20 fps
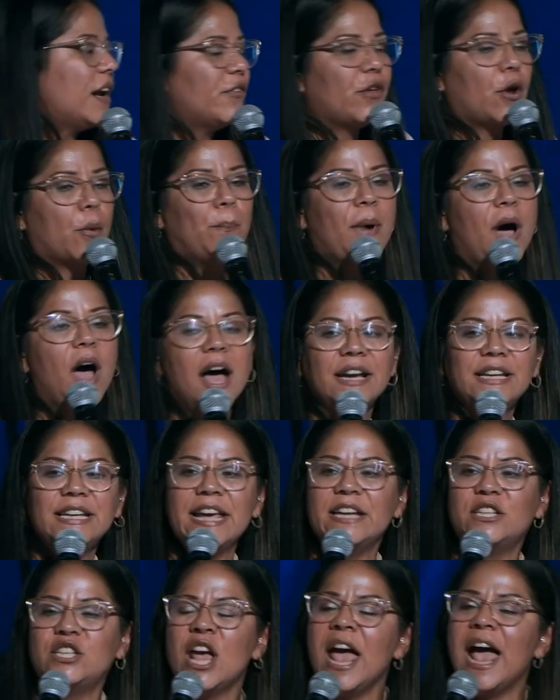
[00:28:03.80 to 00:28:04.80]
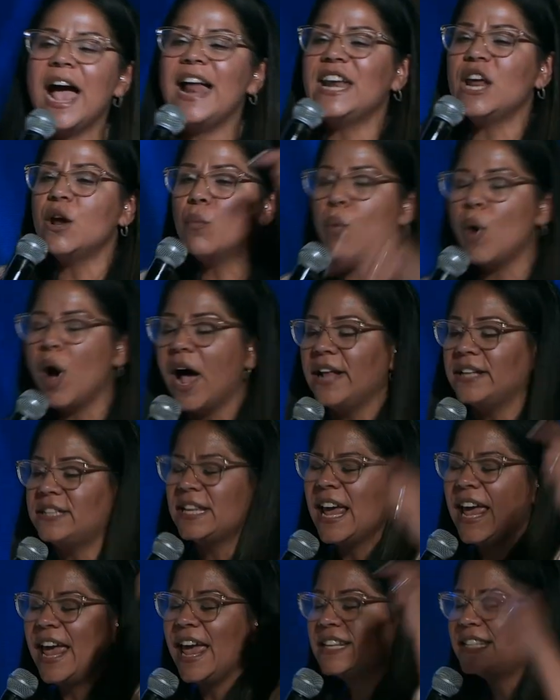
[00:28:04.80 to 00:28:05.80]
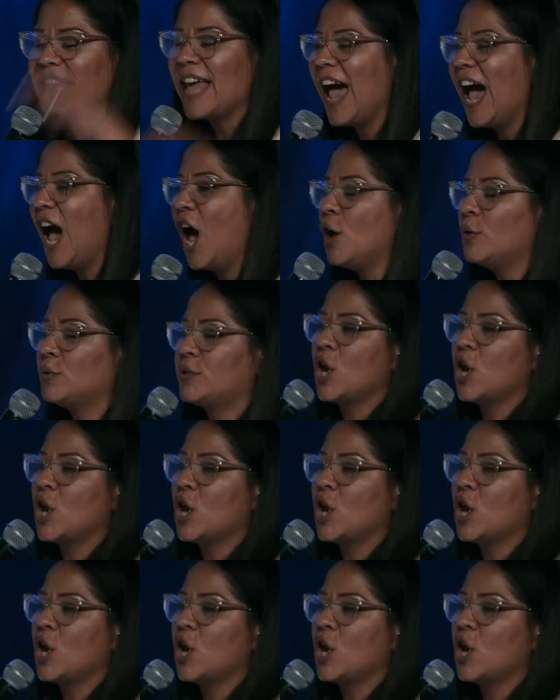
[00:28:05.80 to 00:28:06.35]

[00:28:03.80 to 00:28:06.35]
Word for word: of their bondage. And He wants His house